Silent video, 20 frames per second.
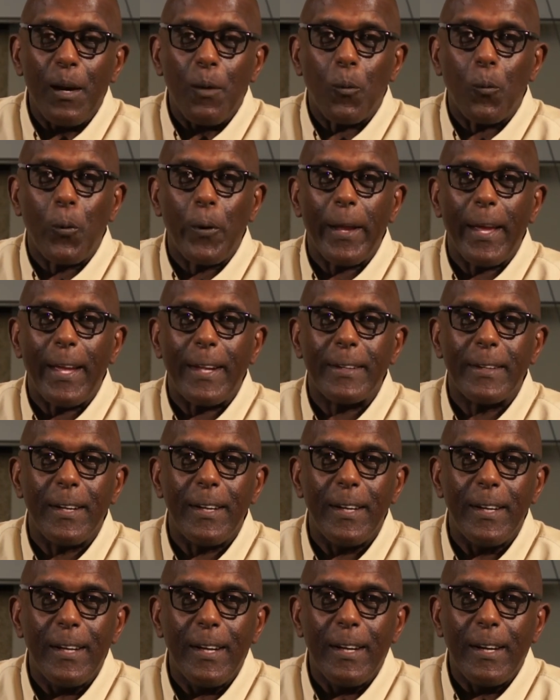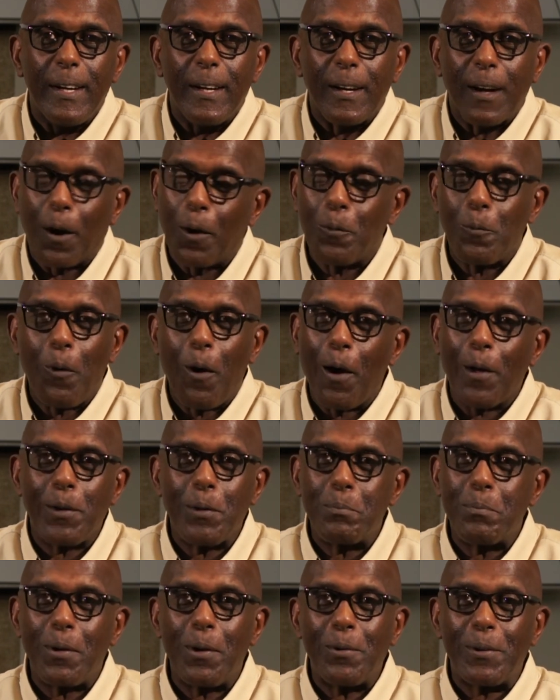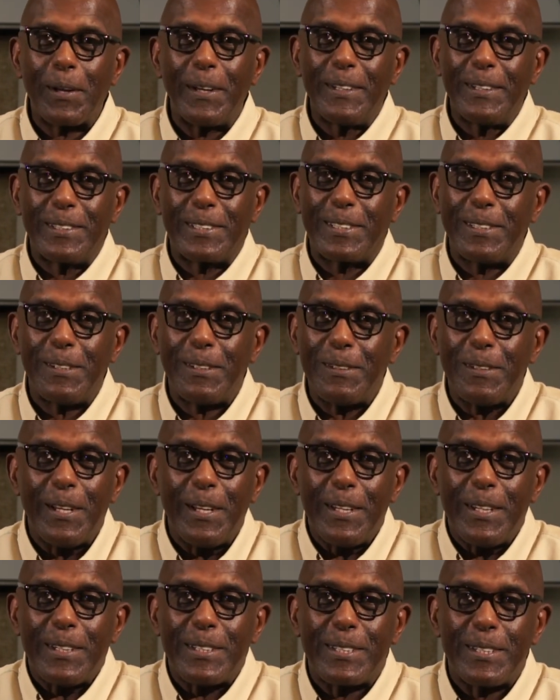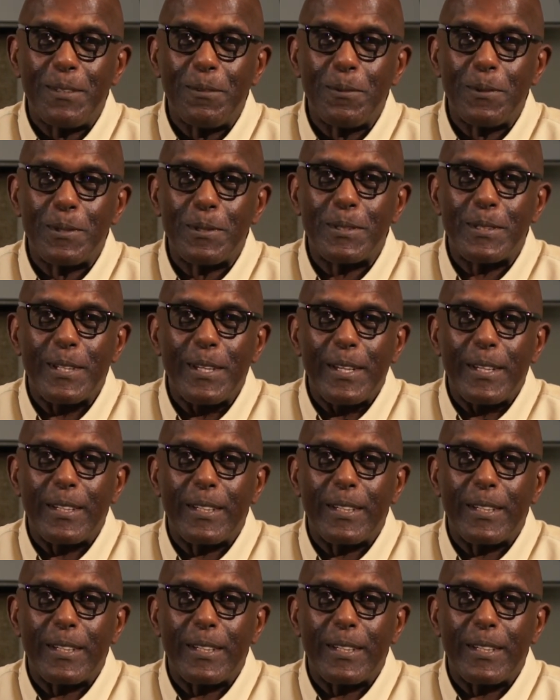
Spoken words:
when her water broke, and she was